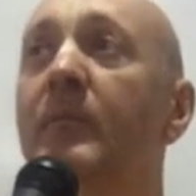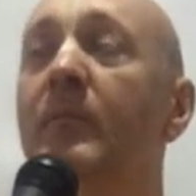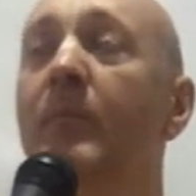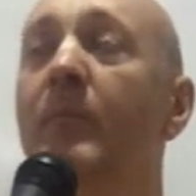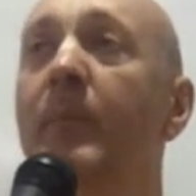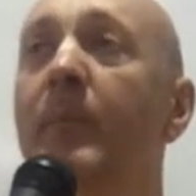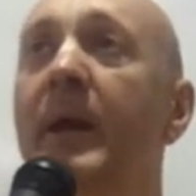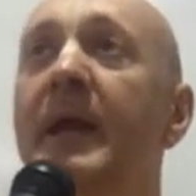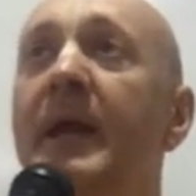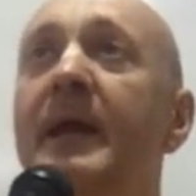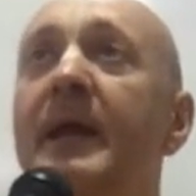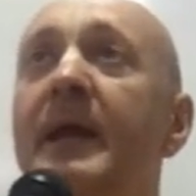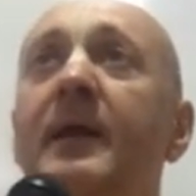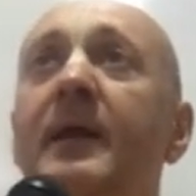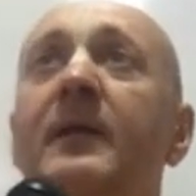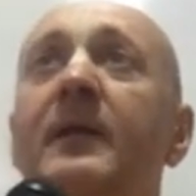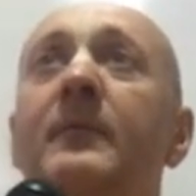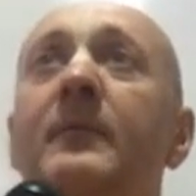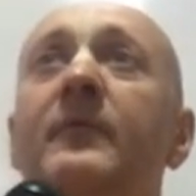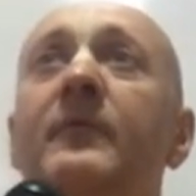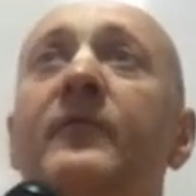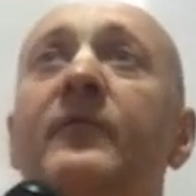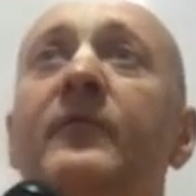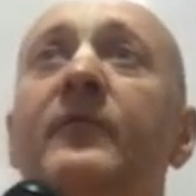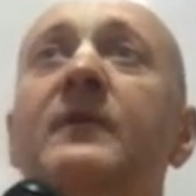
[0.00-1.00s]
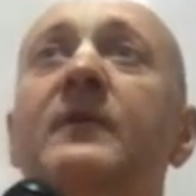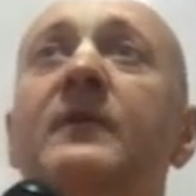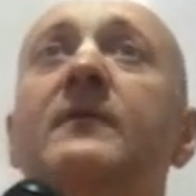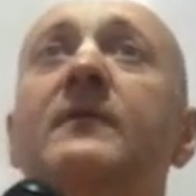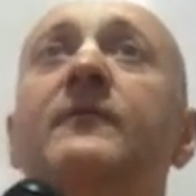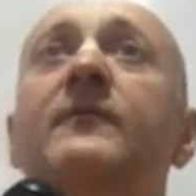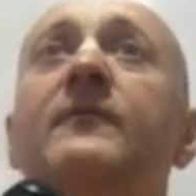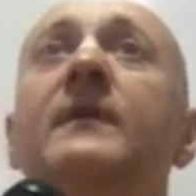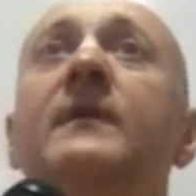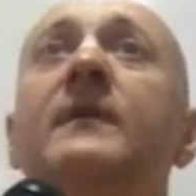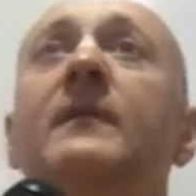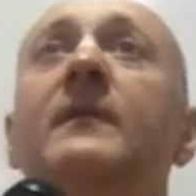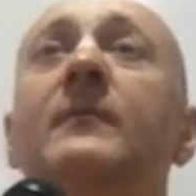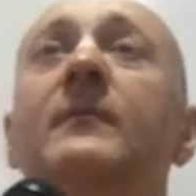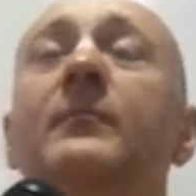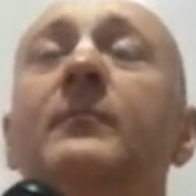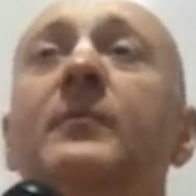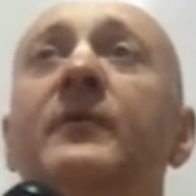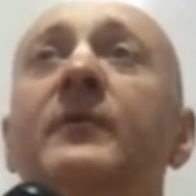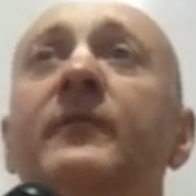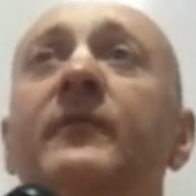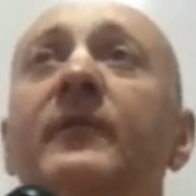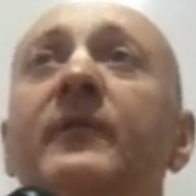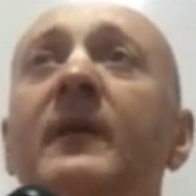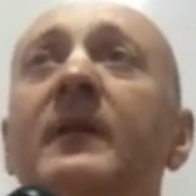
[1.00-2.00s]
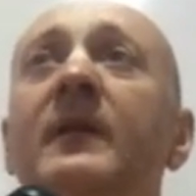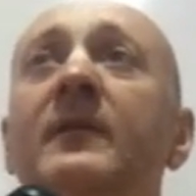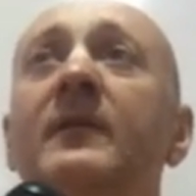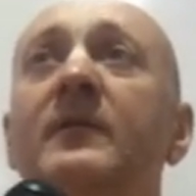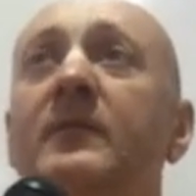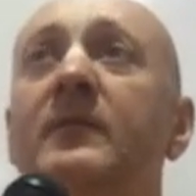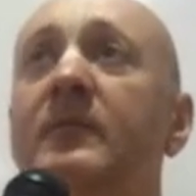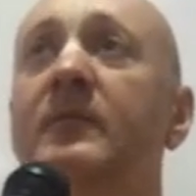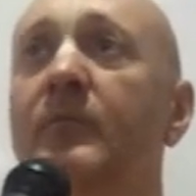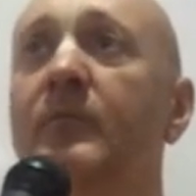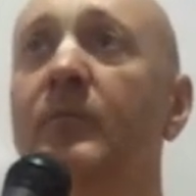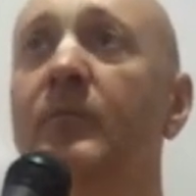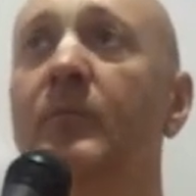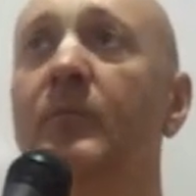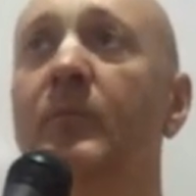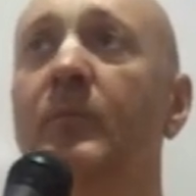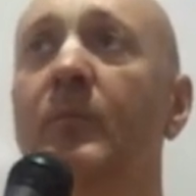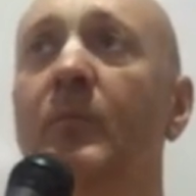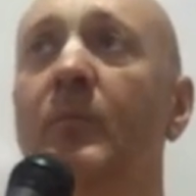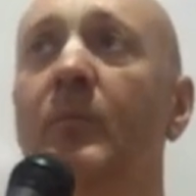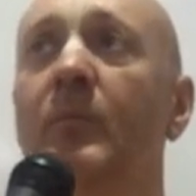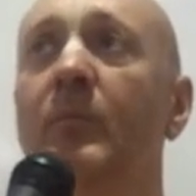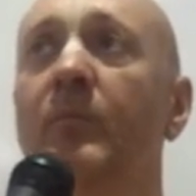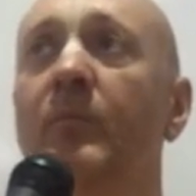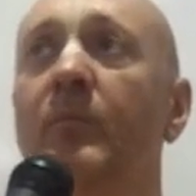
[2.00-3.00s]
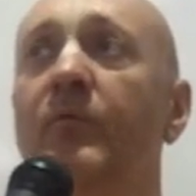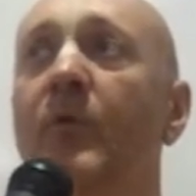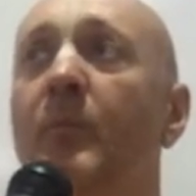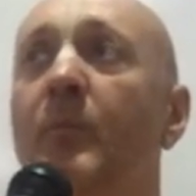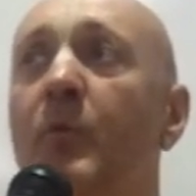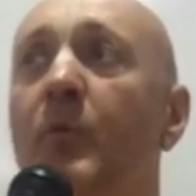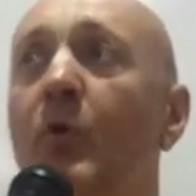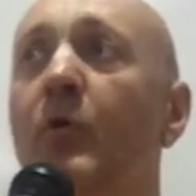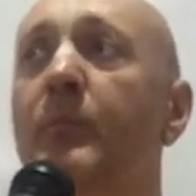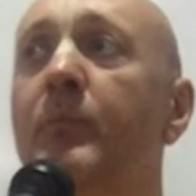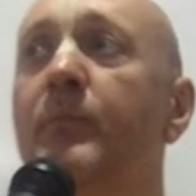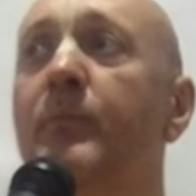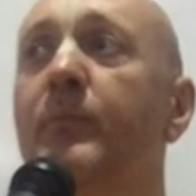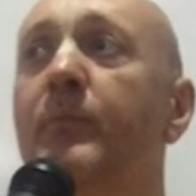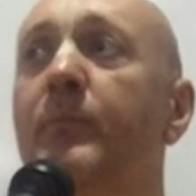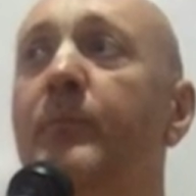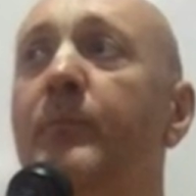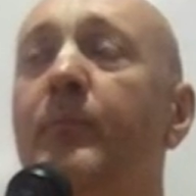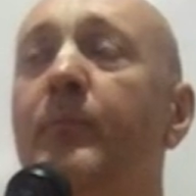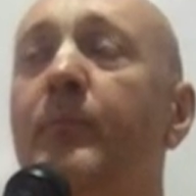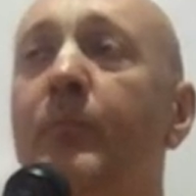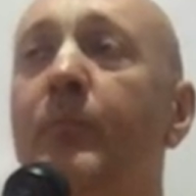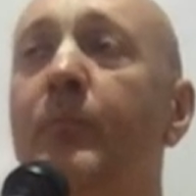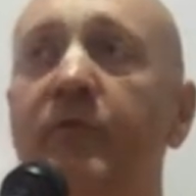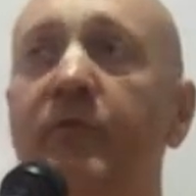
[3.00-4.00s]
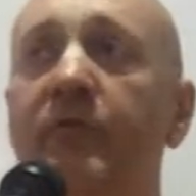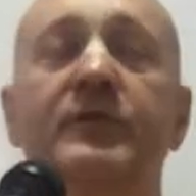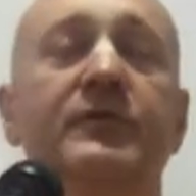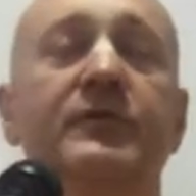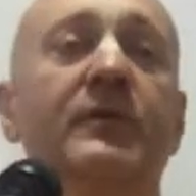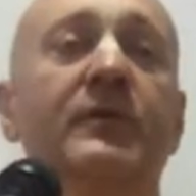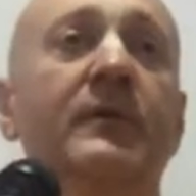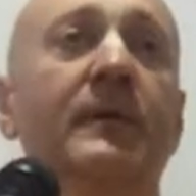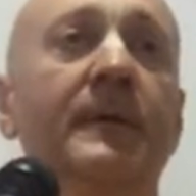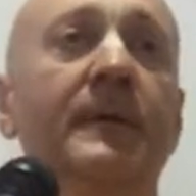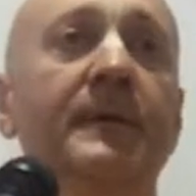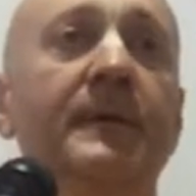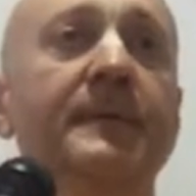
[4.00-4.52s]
make and serve and present from your position,